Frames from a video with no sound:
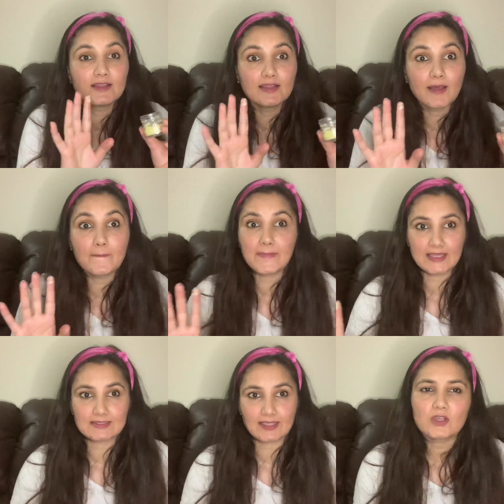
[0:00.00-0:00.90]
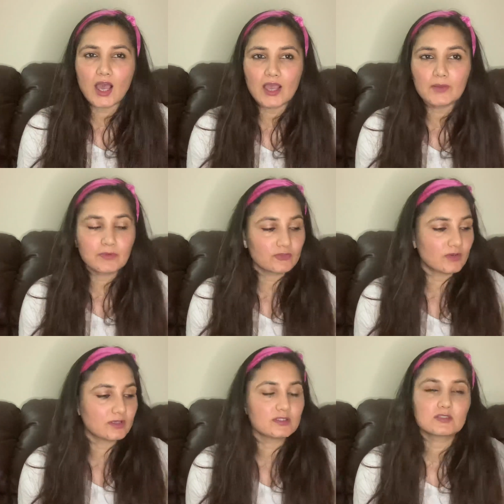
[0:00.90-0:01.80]
amazing. I prefer
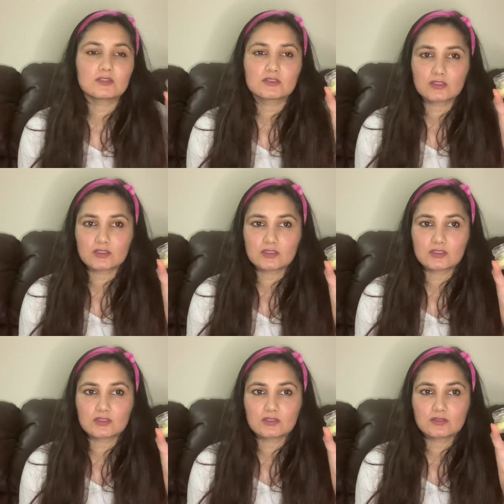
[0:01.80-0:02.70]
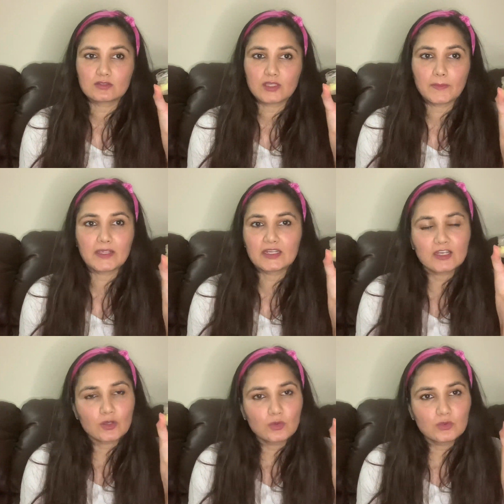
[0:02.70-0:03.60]
it just keeping it in a
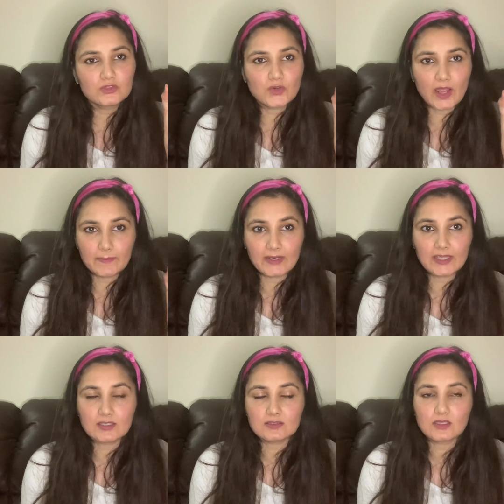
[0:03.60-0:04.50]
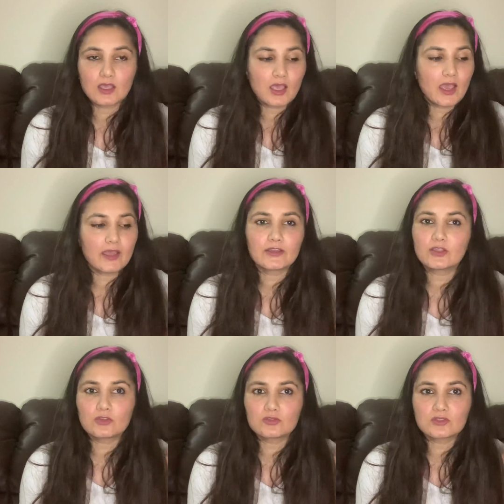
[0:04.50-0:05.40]
cool, dry place and
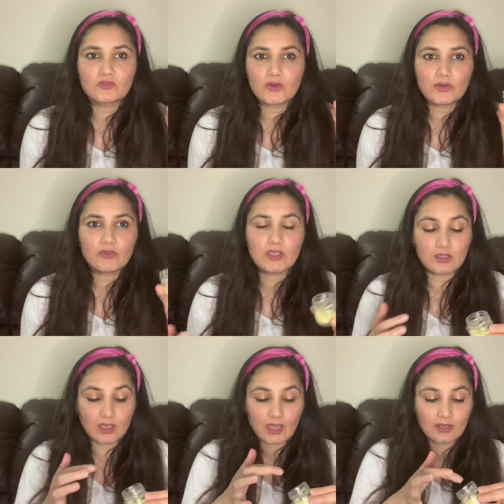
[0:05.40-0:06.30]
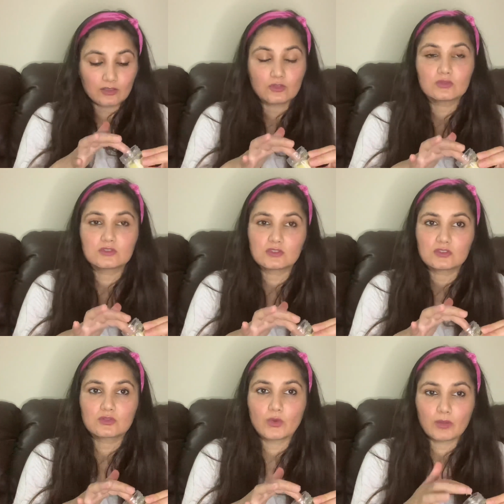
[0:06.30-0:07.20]
use it for a week and use it
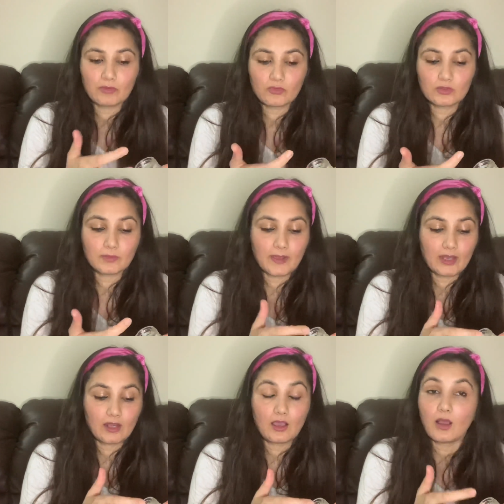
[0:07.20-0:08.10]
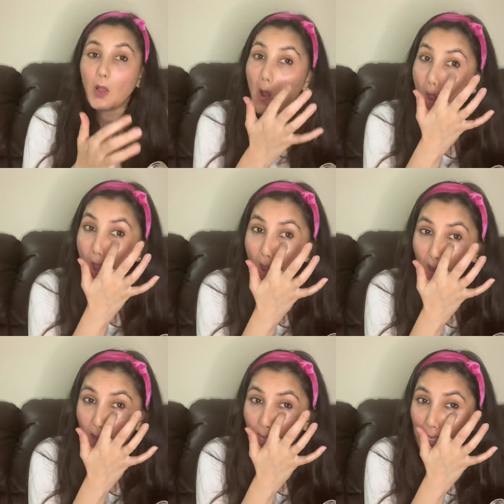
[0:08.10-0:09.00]
just going before the bed.
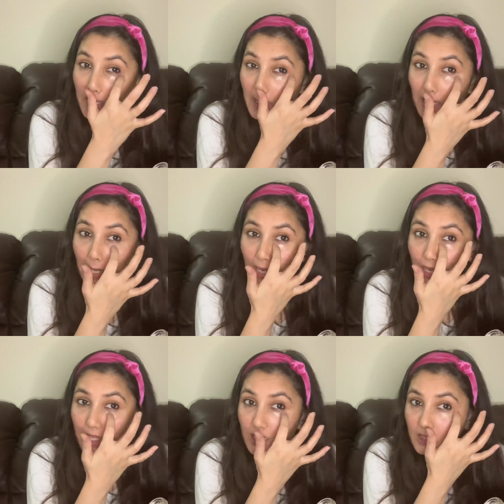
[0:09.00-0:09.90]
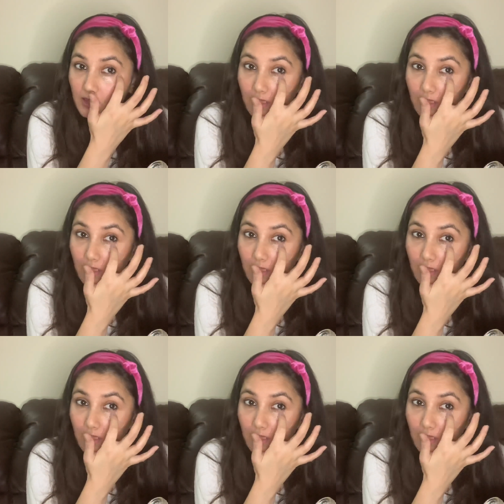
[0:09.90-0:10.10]
It is